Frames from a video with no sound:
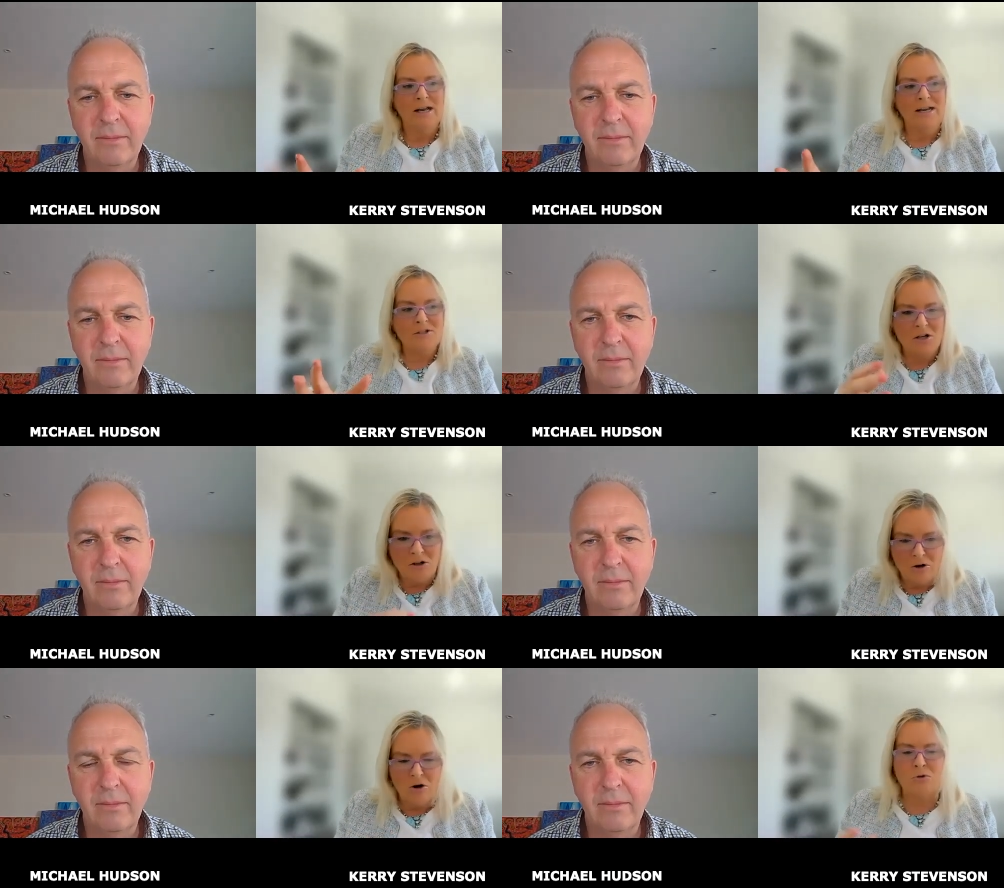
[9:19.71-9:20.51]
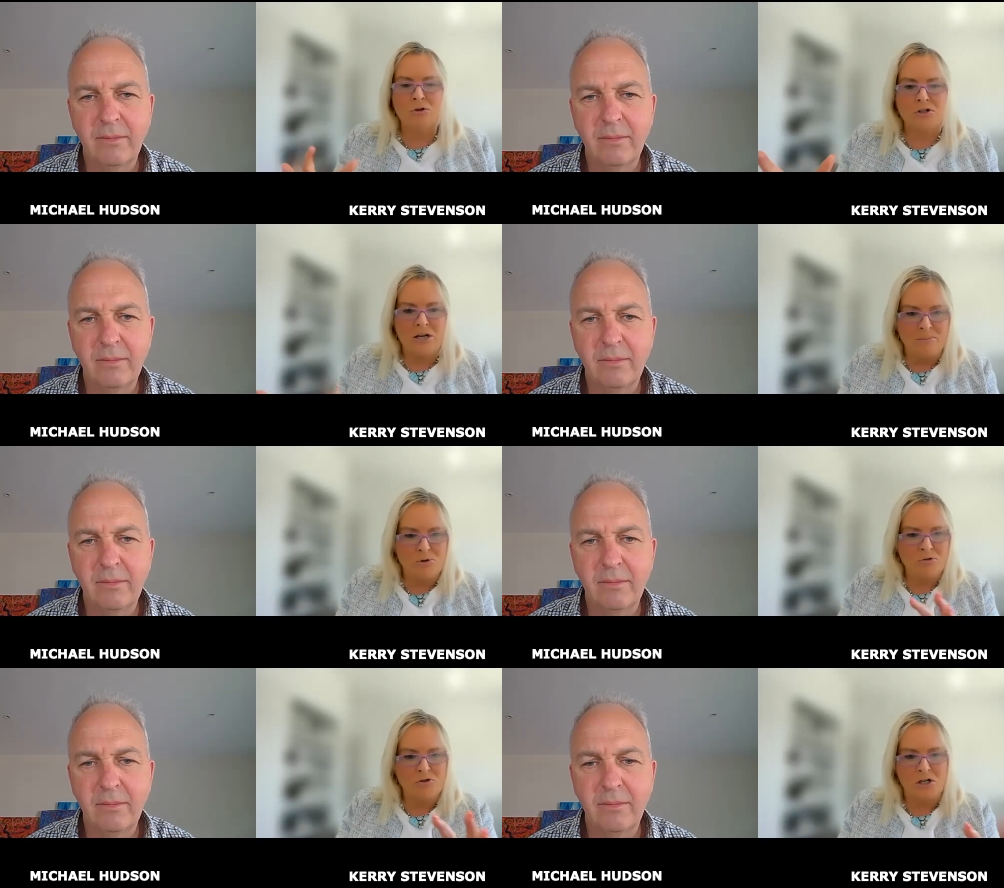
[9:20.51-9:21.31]
Speaker 1: Is it along the same
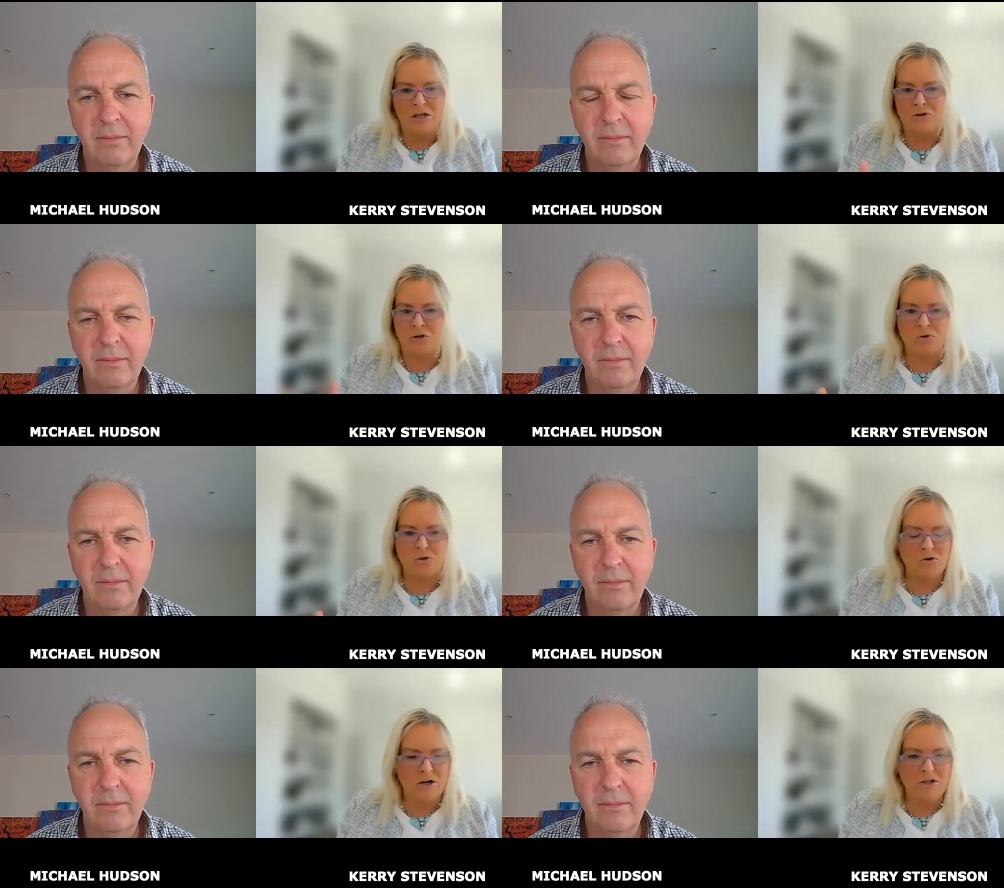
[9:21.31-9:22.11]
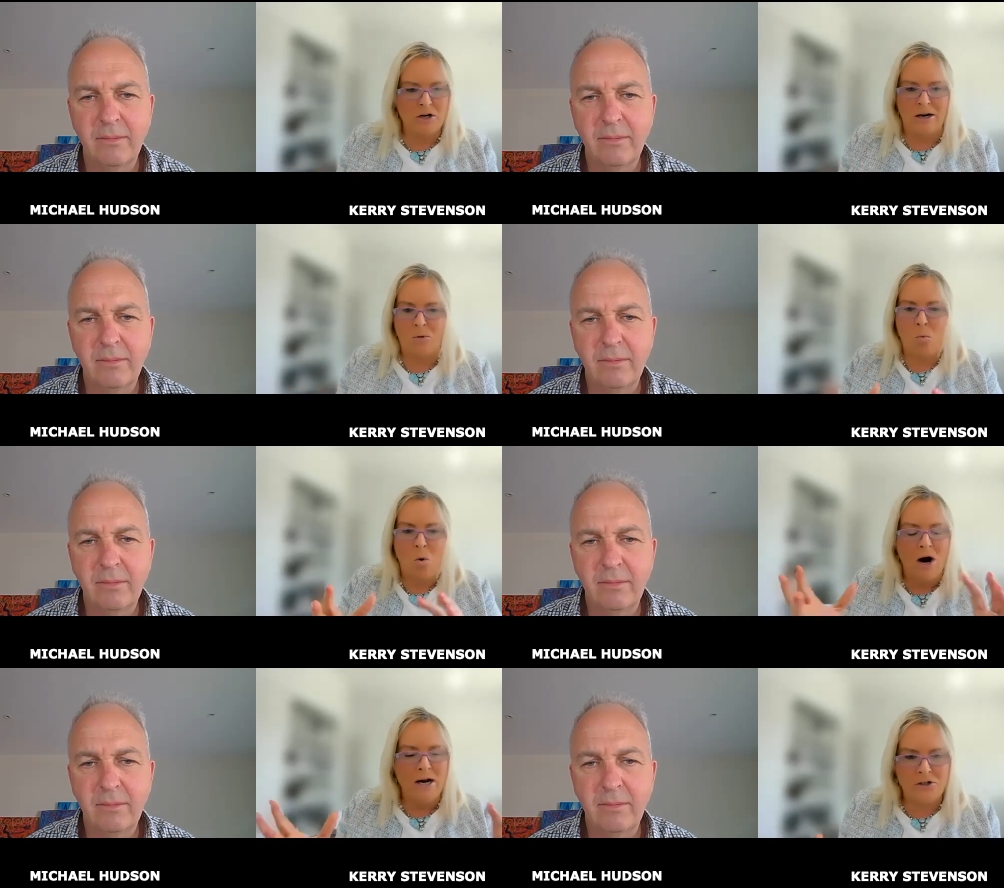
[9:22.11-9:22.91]
sort of geological structure? Like,
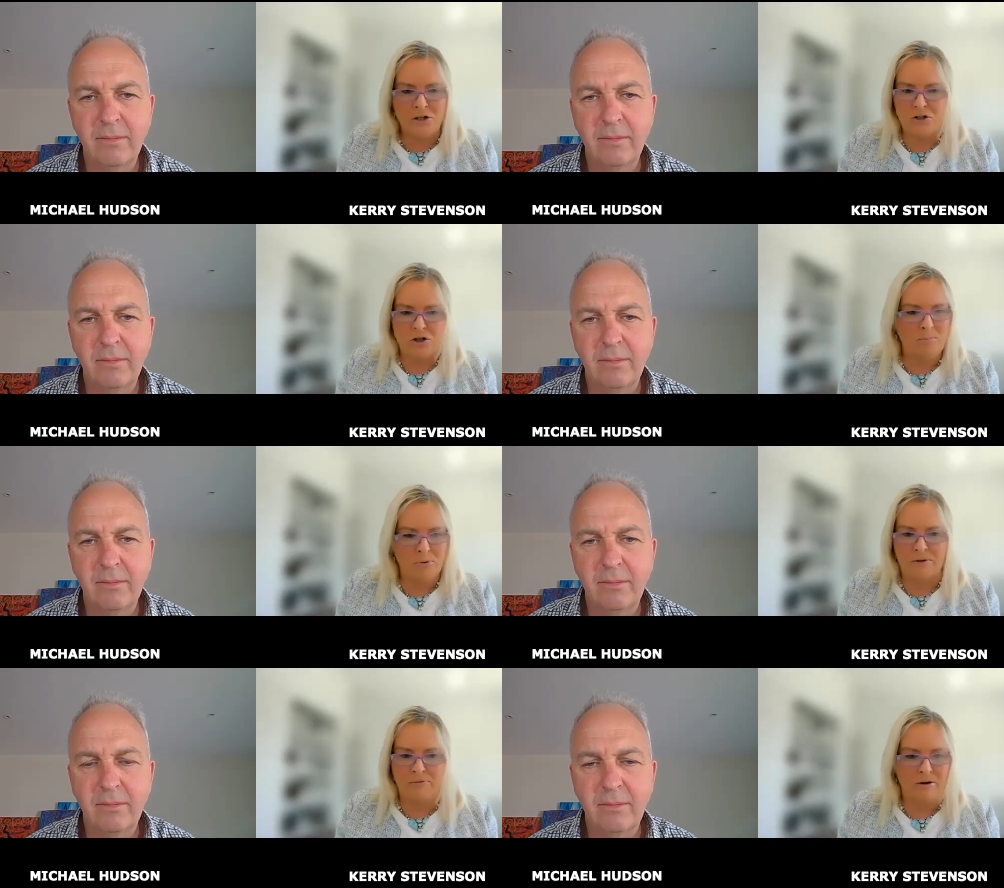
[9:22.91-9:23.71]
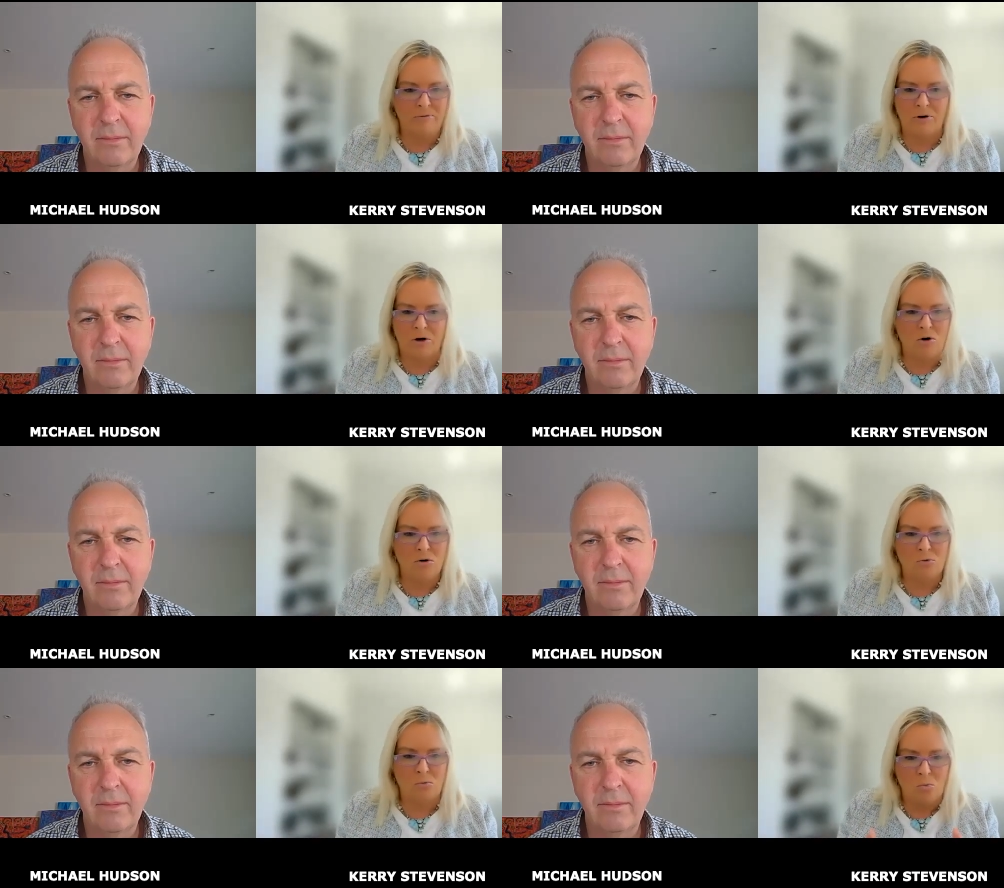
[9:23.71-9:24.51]
why is it so prolific for
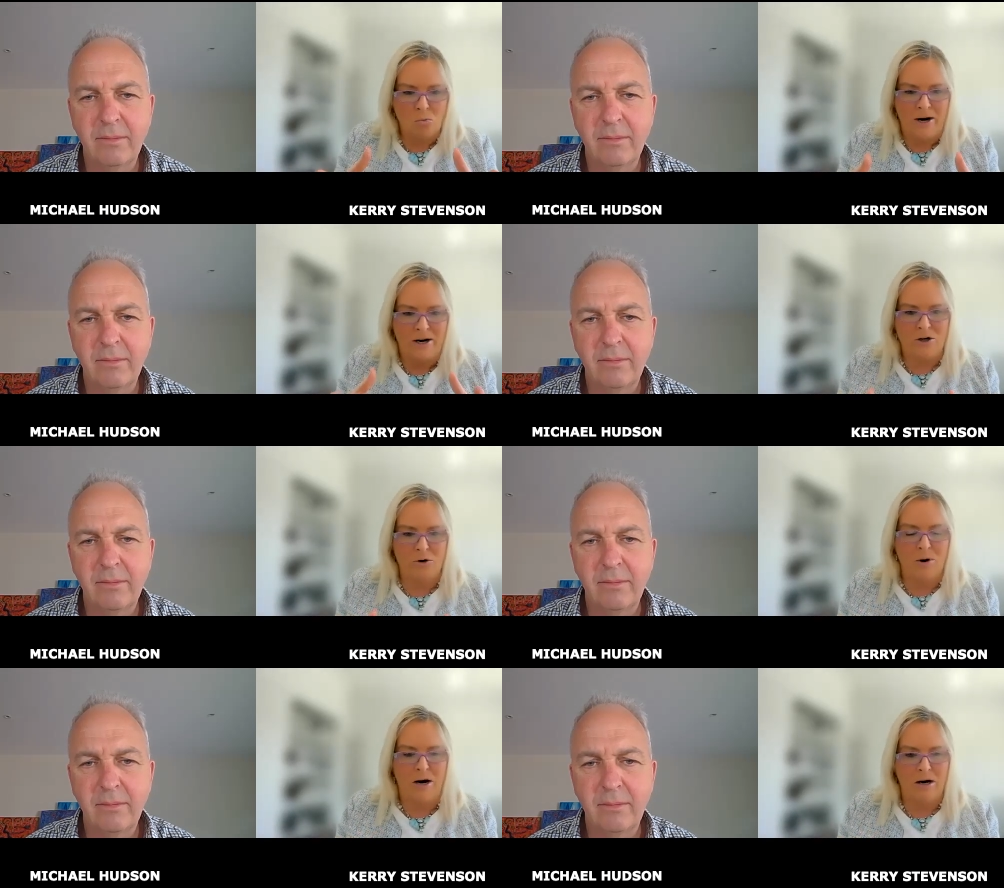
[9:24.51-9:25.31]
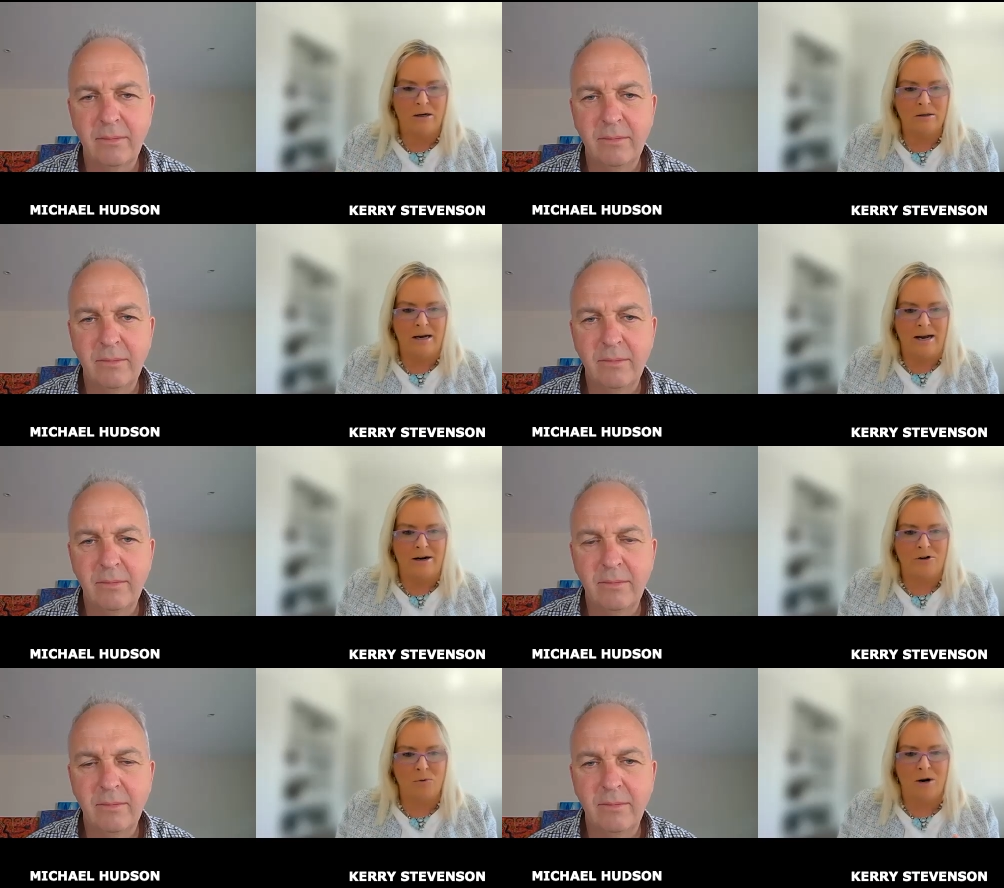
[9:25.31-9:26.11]
gold where you are?
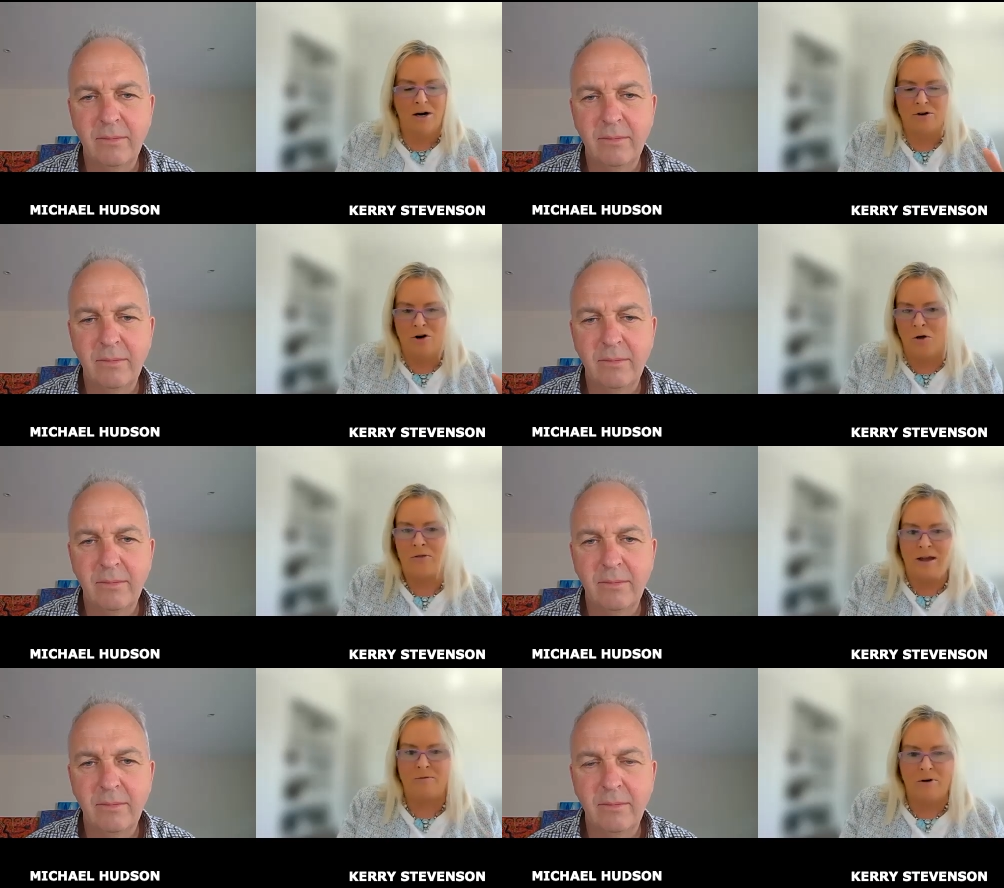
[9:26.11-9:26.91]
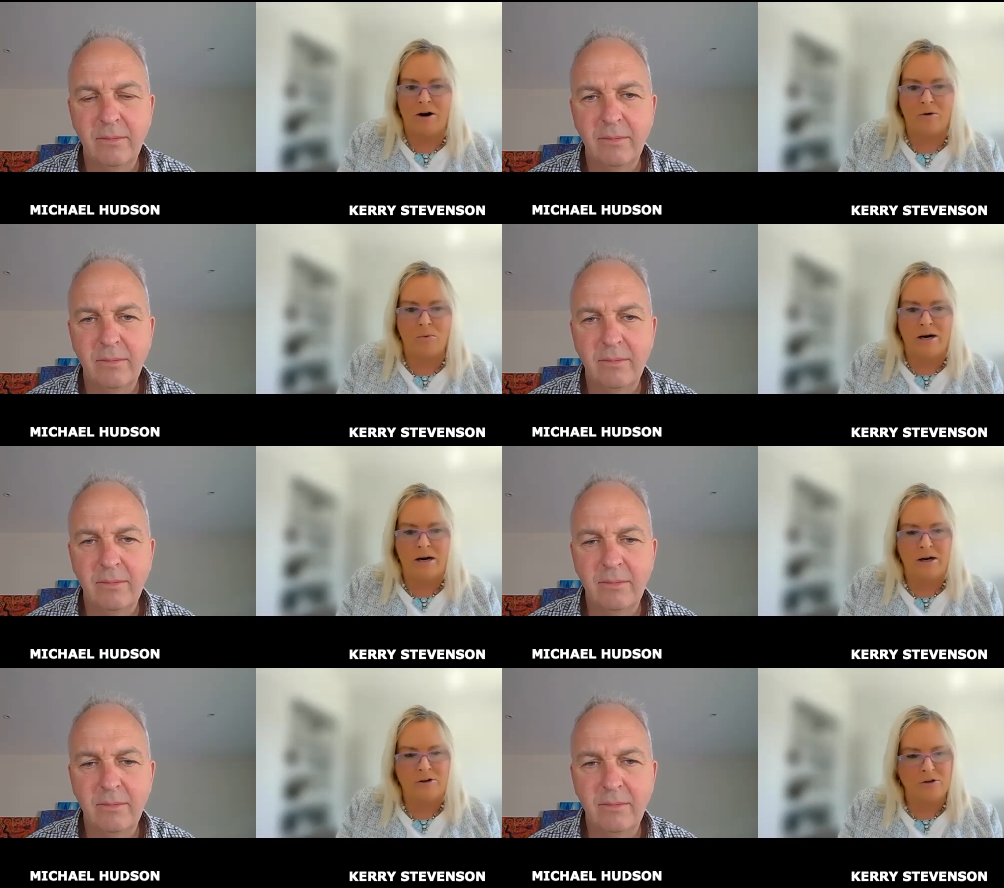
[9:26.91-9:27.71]
And you are not that far
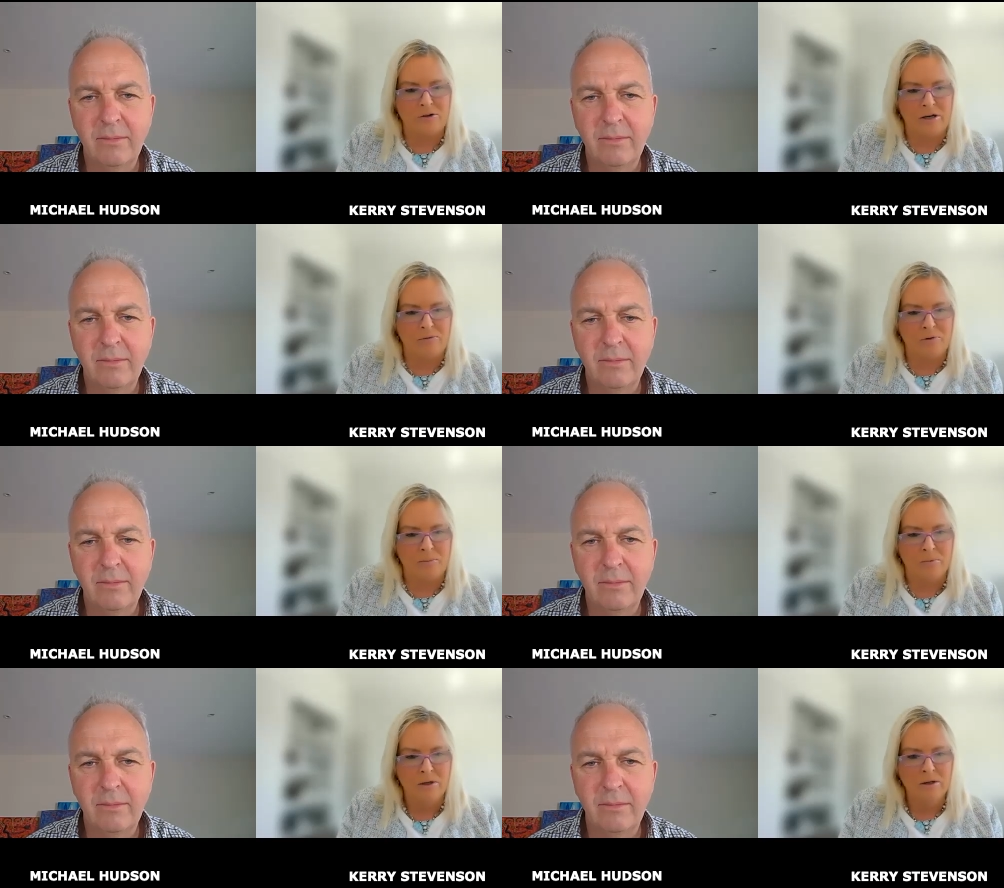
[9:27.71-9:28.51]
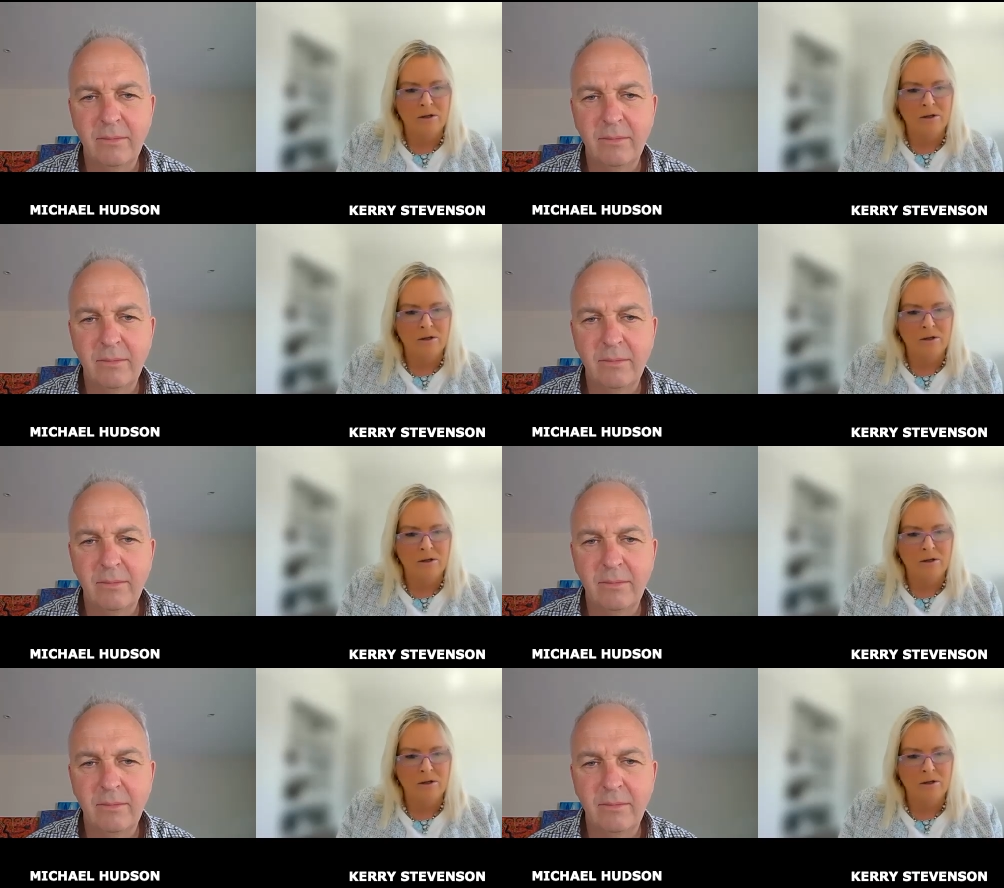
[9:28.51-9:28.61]
away, I don't think, from